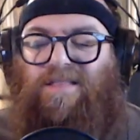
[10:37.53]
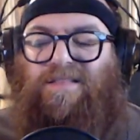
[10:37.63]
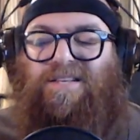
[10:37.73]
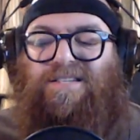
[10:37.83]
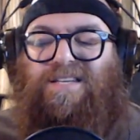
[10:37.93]

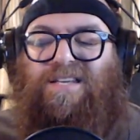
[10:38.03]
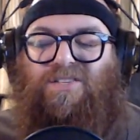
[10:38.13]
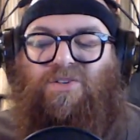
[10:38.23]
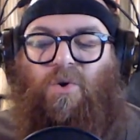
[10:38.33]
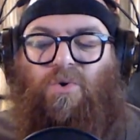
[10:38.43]
the
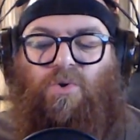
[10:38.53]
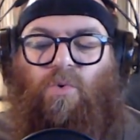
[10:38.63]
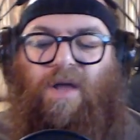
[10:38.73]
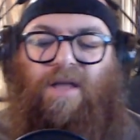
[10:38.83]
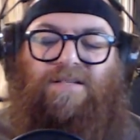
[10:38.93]
disease goes
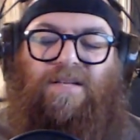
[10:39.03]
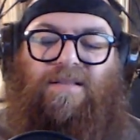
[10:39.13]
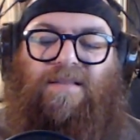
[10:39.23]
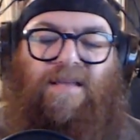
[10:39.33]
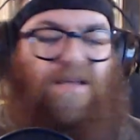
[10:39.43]
away, instead
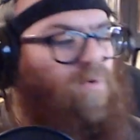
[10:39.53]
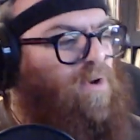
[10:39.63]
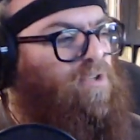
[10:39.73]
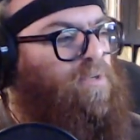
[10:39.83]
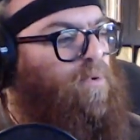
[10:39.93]
of taking,
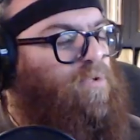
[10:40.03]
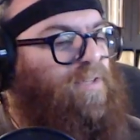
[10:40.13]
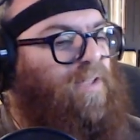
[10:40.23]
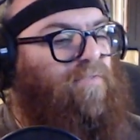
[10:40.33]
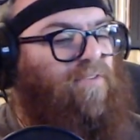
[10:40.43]
what are you supposed
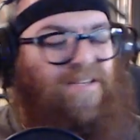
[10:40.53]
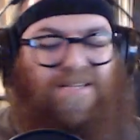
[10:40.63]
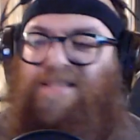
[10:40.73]
to take for this?